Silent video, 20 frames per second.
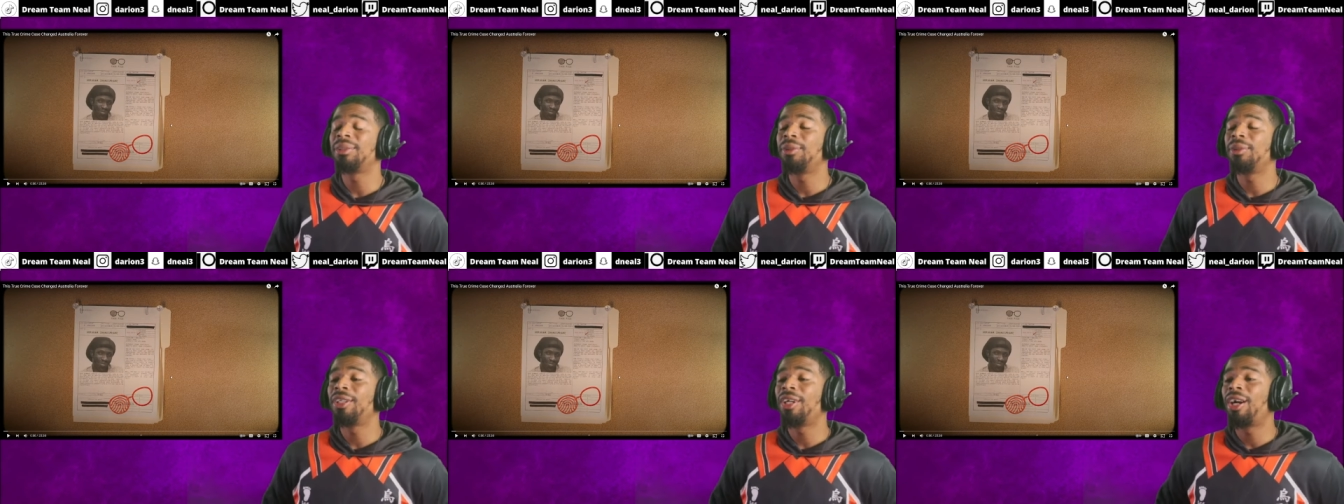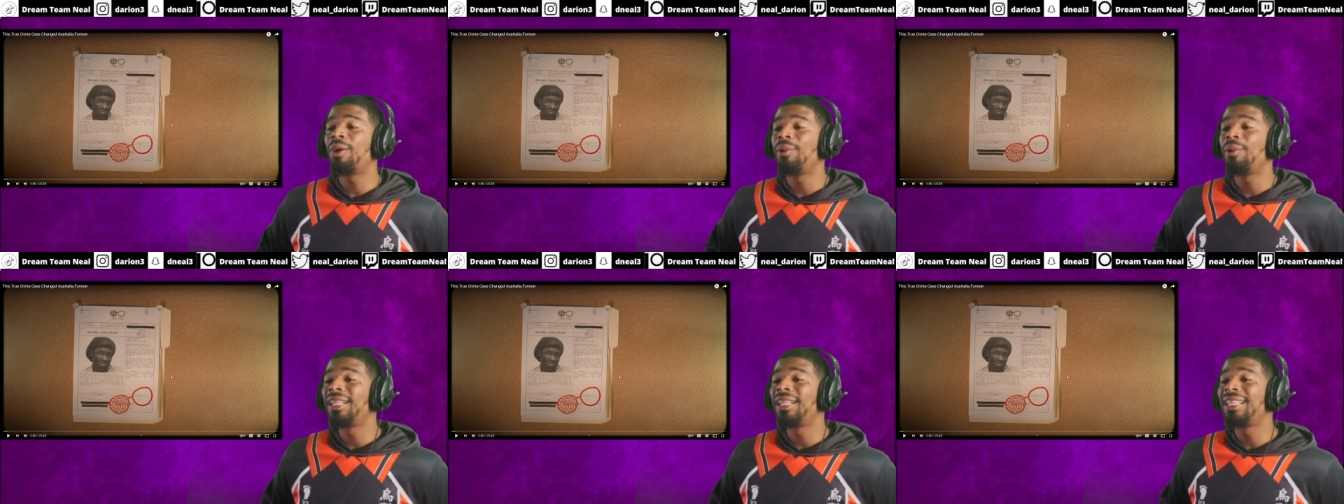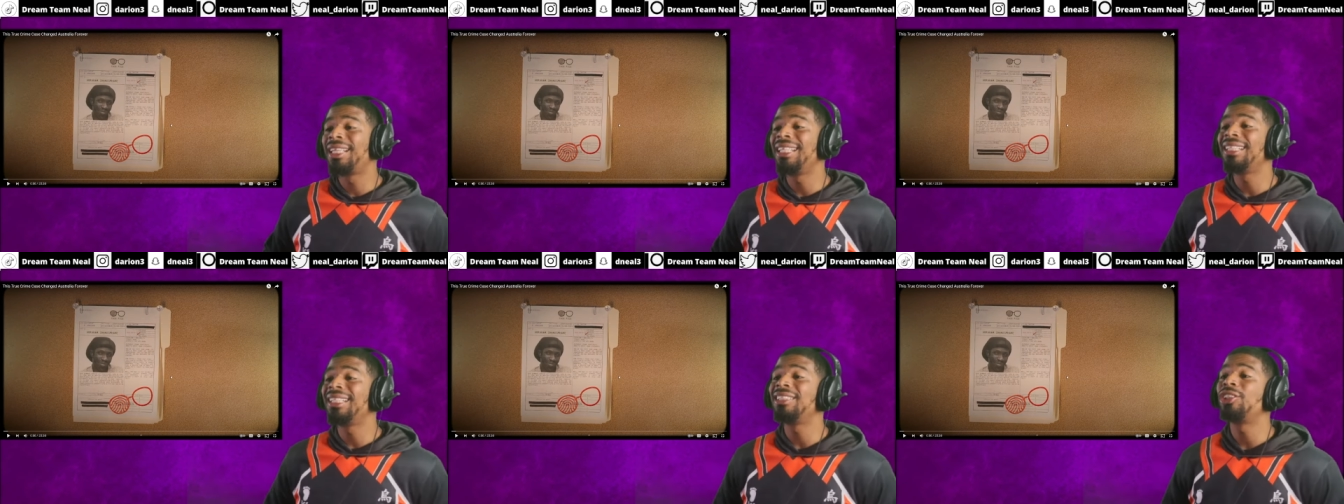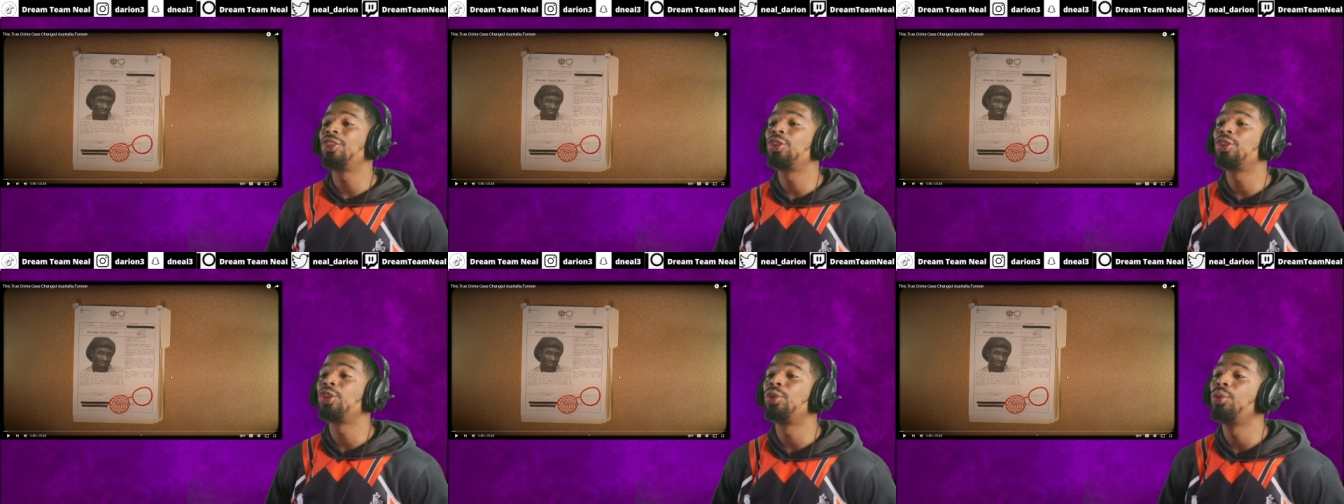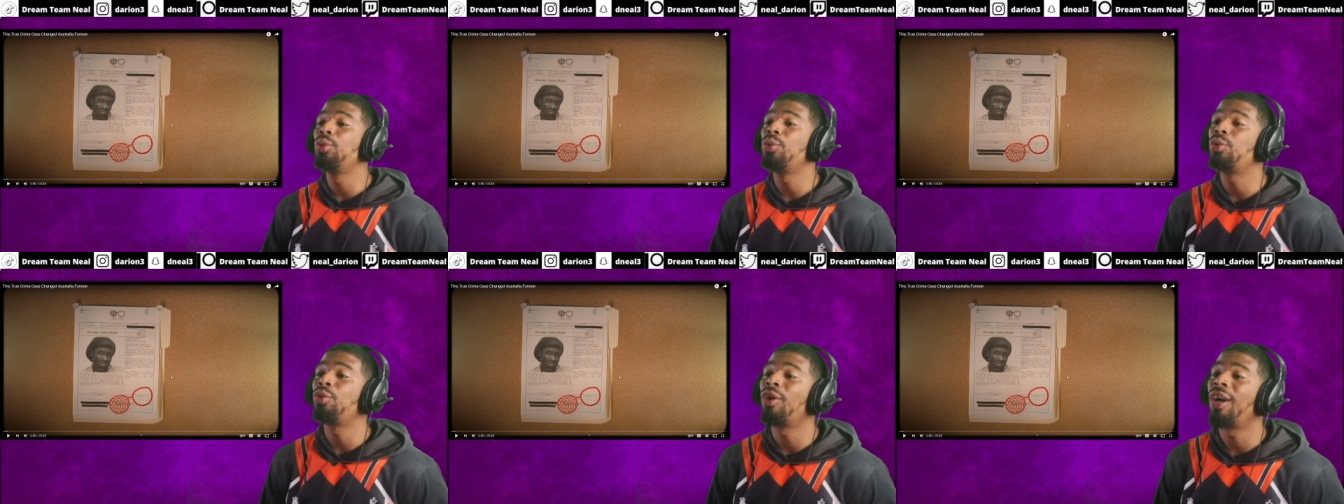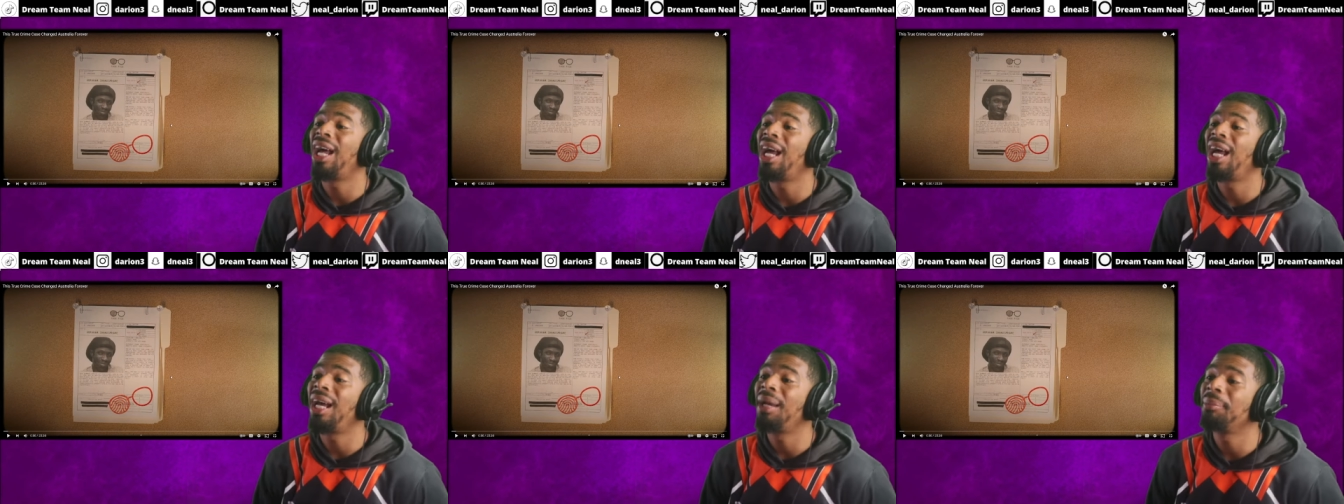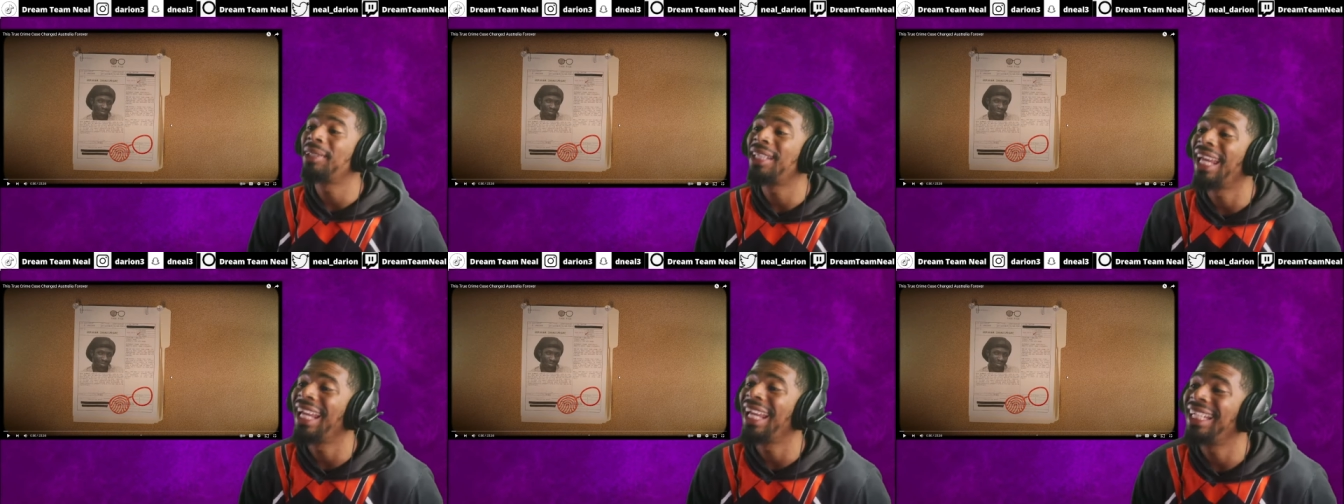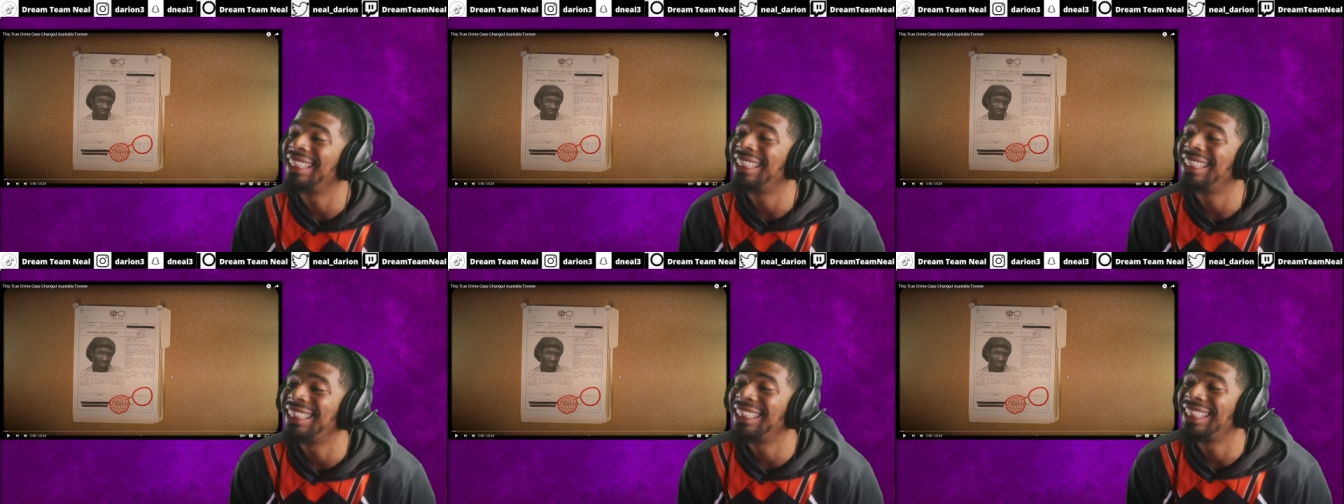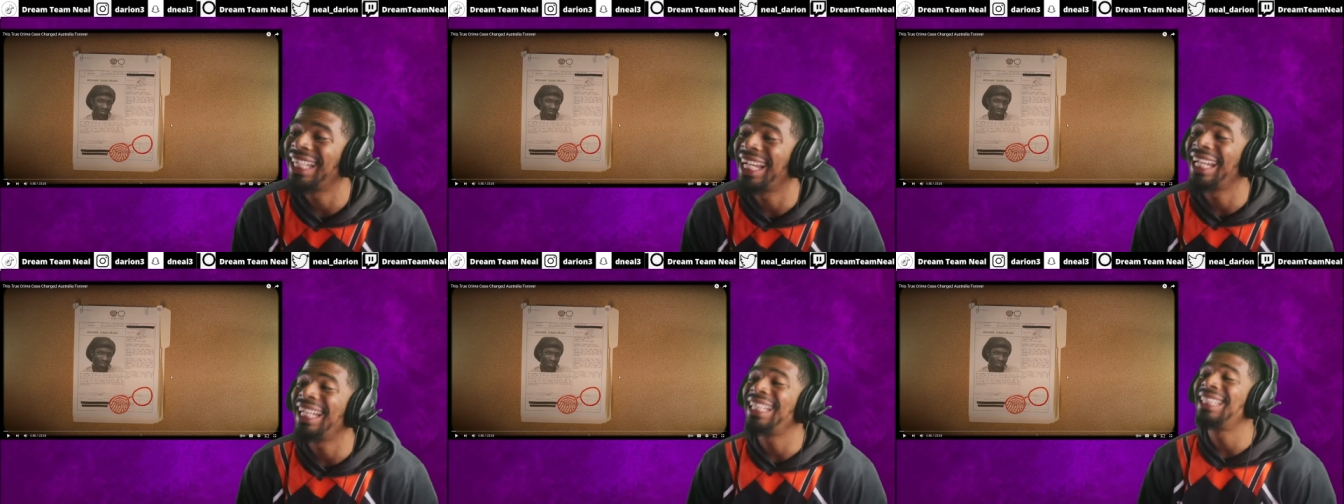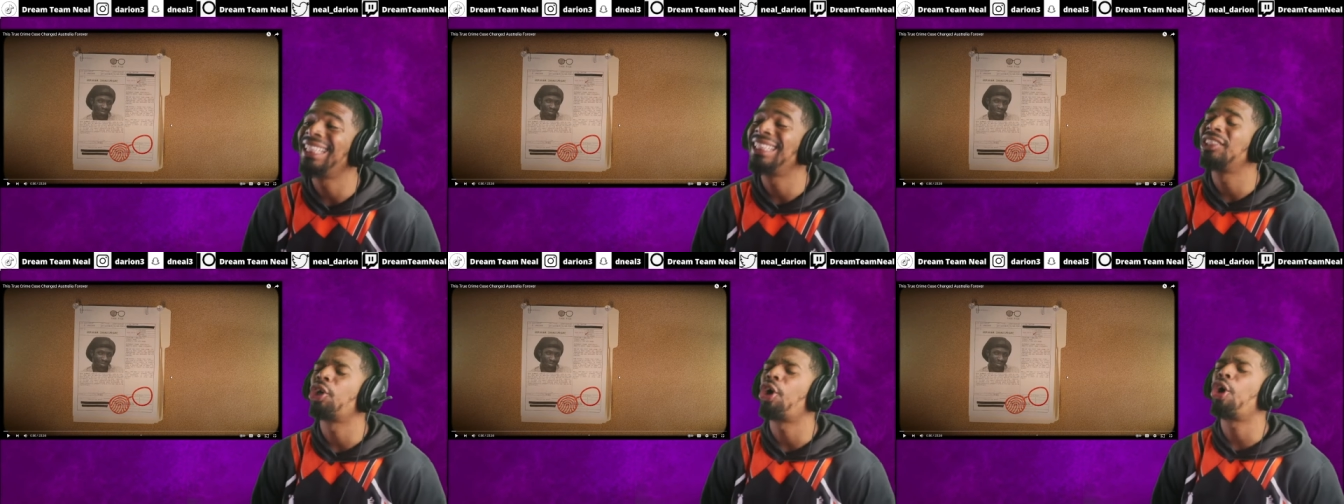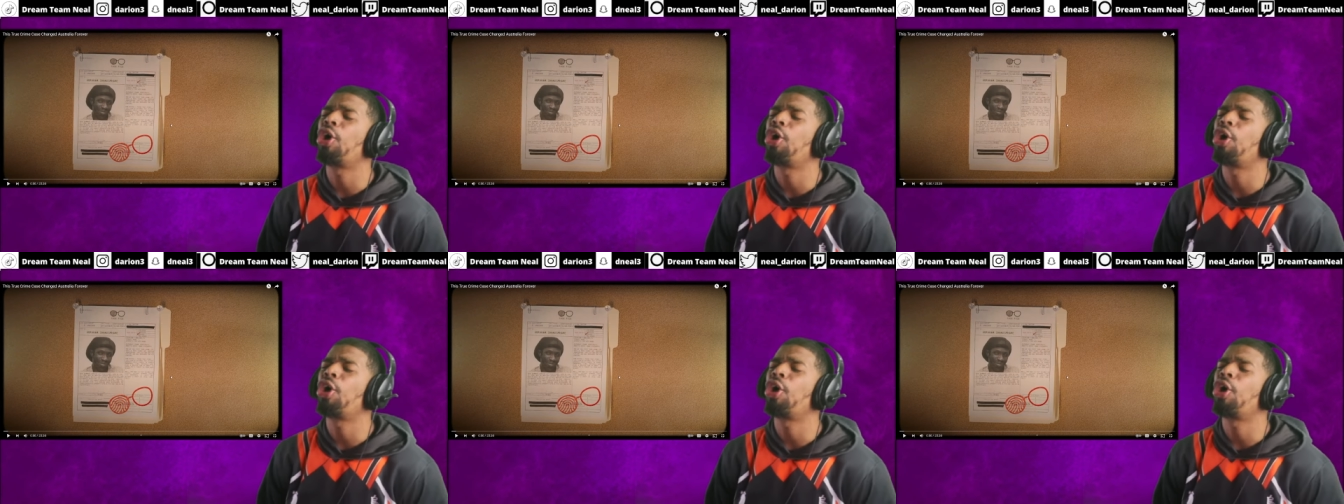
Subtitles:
Here we are with this true crime case changed